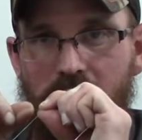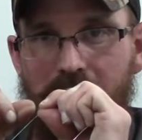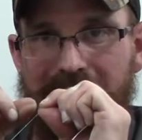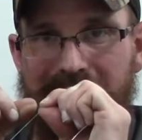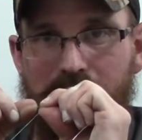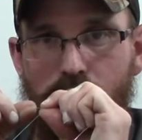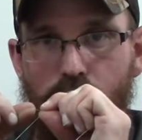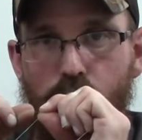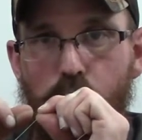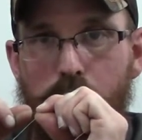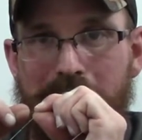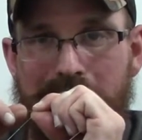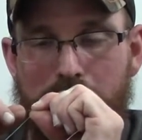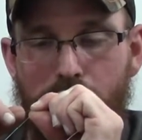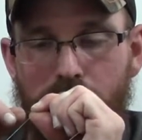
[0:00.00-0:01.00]
That's 2
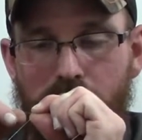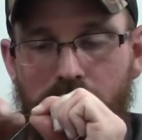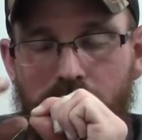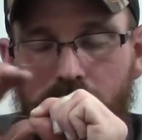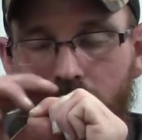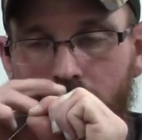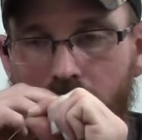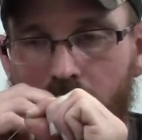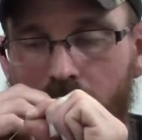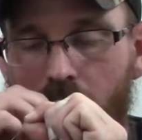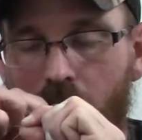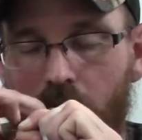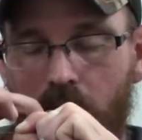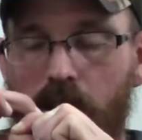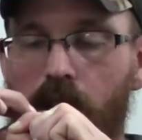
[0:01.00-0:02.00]
wraps.
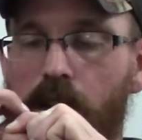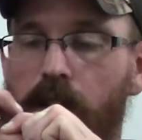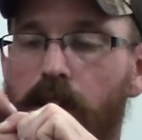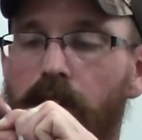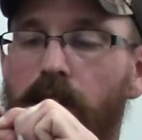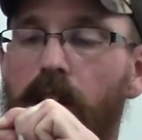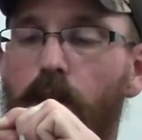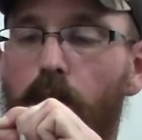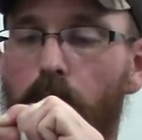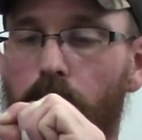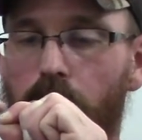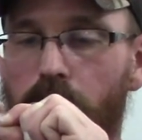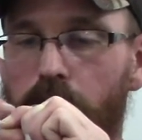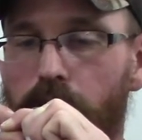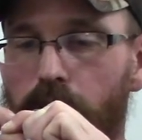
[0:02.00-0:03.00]
Now what
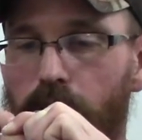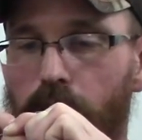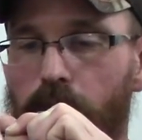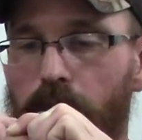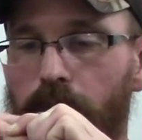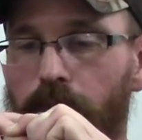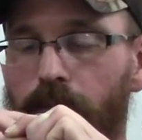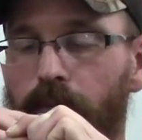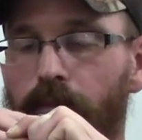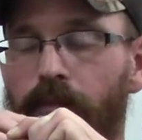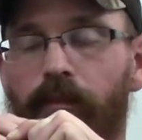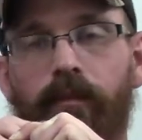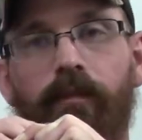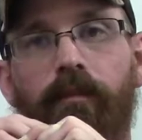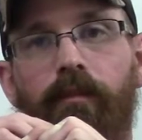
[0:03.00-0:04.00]
we're going to do,
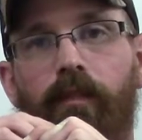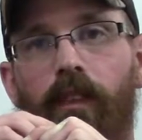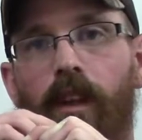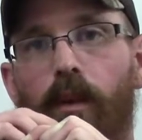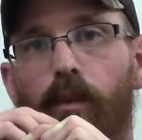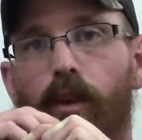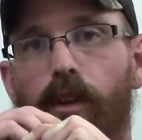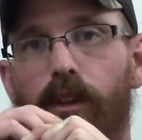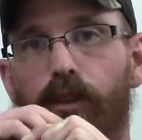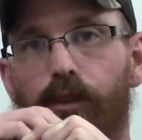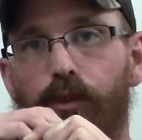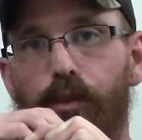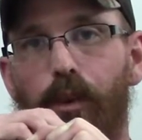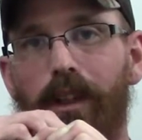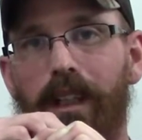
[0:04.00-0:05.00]
we're going to do
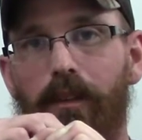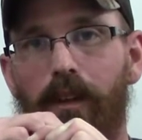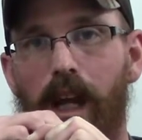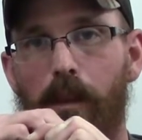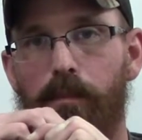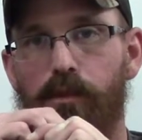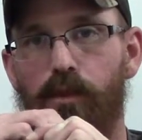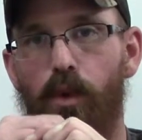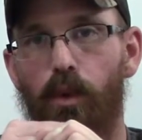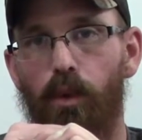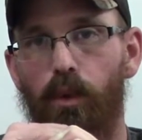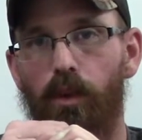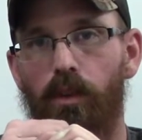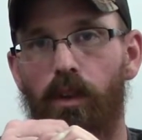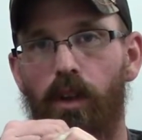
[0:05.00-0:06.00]
20 wraps
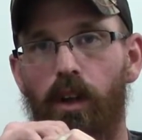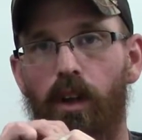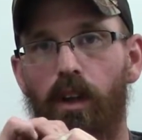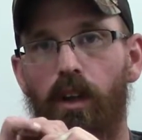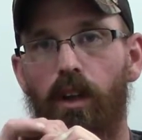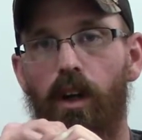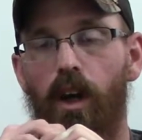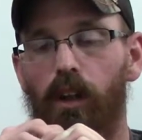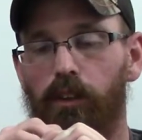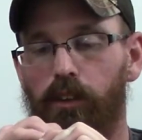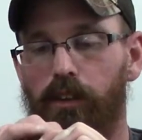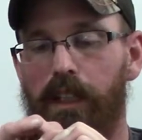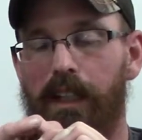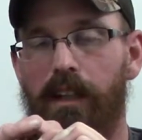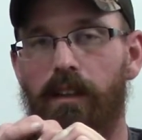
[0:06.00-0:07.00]
total,
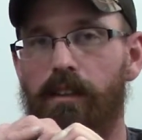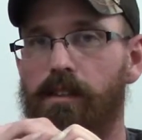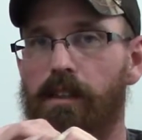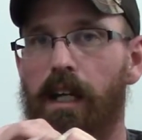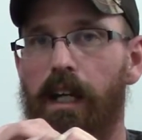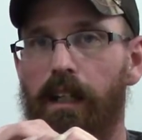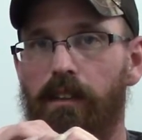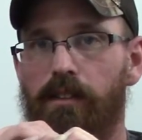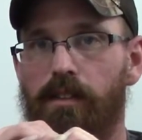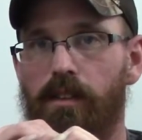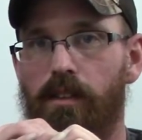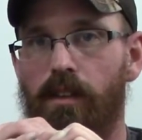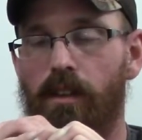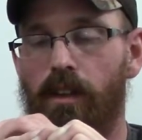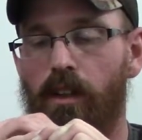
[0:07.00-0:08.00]
alternating sides.
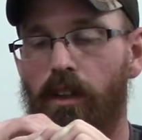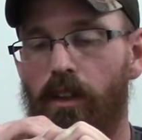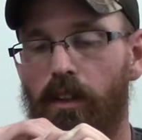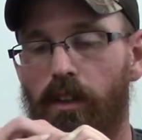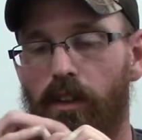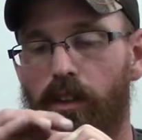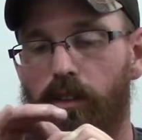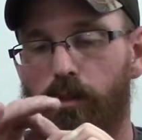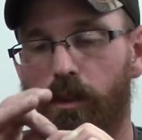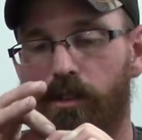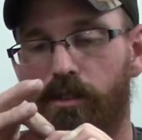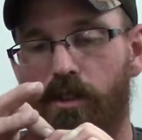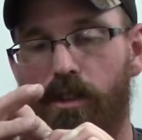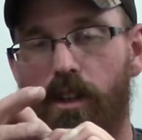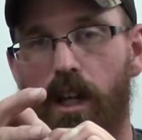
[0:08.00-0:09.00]
So we
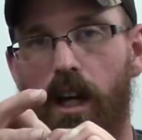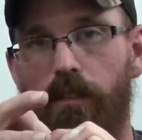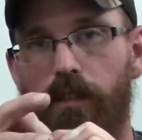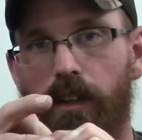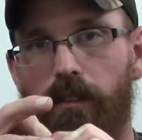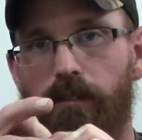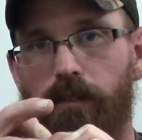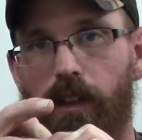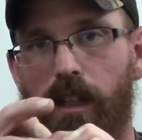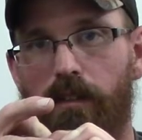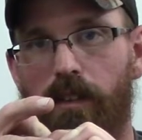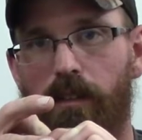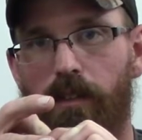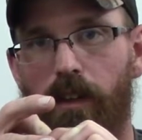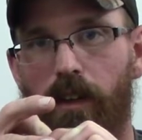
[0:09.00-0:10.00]
started off in front of
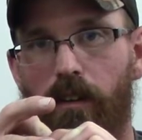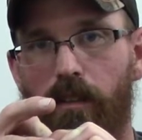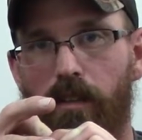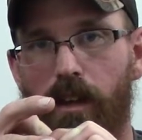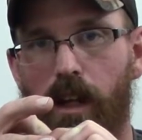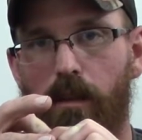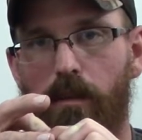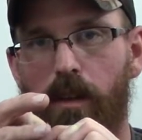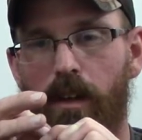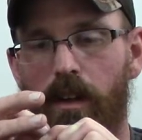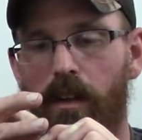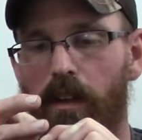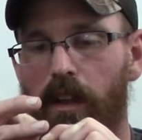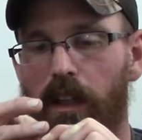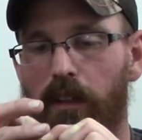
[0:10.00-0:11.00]
our finger and thumb,
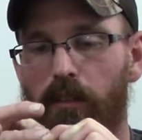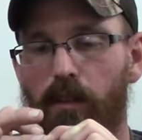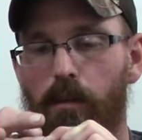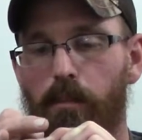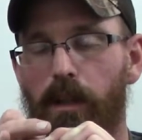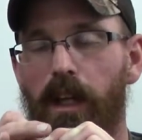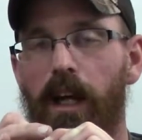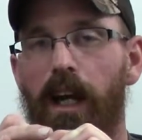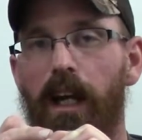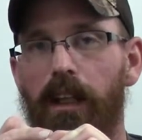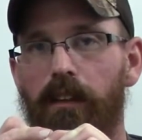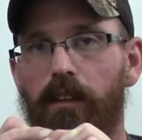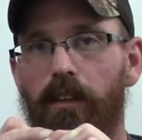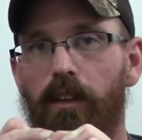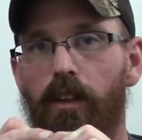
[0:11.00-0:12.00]
and went behind.